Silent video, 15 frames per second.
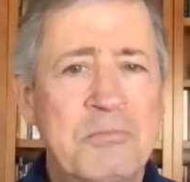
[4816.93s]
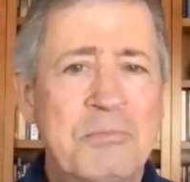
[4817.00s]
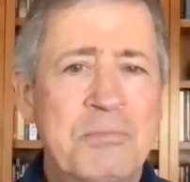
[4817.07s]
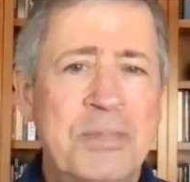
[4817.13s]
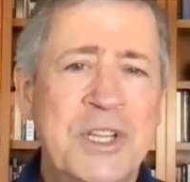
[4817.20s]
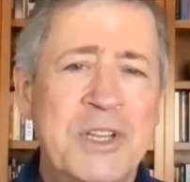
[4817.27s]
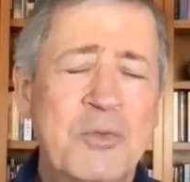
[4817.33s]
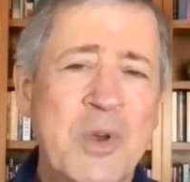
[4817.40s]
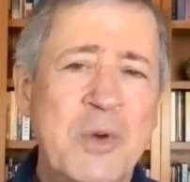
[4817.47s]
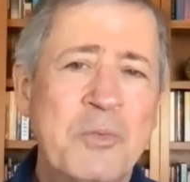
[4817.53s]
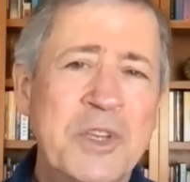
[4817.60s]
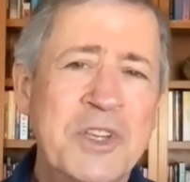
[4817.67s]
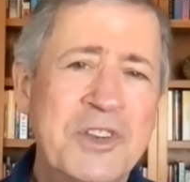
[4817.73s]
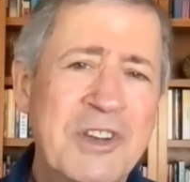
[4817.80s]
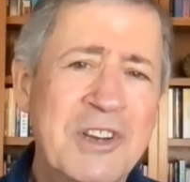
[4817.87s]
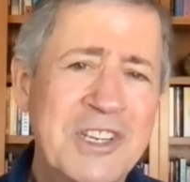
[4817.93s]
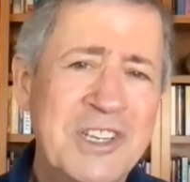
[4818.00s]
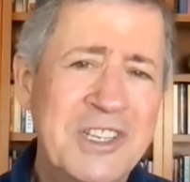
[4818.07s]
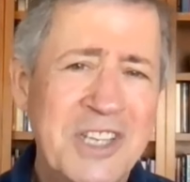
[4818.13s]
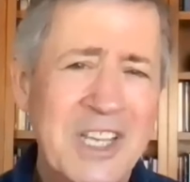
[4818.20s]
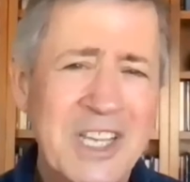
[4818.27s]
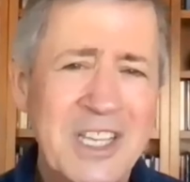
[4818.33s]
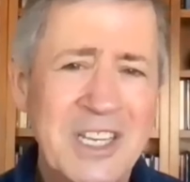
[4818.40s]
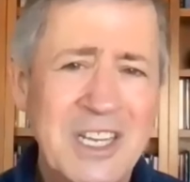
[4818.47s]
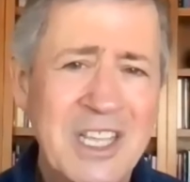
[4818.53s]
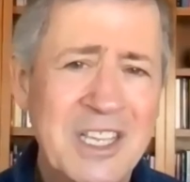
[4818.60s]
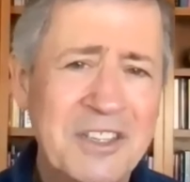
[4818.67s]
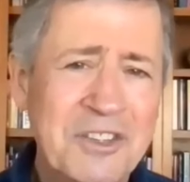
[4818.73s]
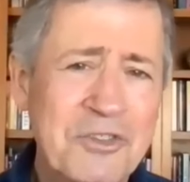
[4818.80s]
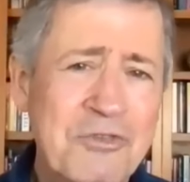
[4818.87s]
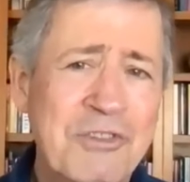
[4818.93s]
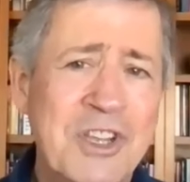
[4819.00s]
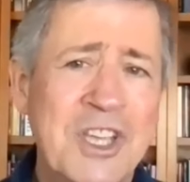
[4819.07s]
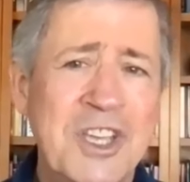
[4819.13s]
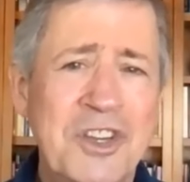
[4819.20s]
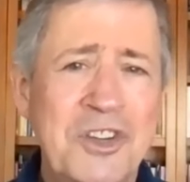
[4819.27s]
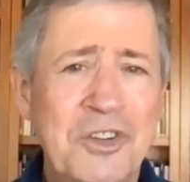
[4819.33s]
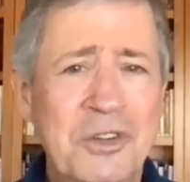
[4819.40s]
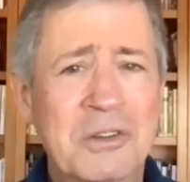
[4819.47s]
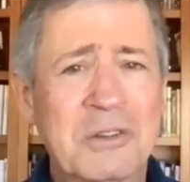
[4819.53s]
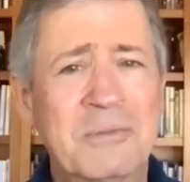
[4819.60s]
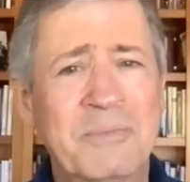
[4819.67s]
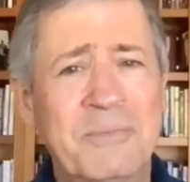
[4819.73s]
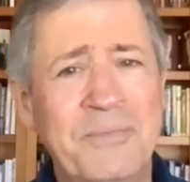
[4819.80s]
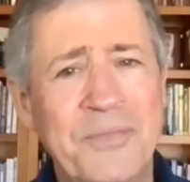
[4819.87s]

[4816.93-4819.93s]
But when we start to second guess creation,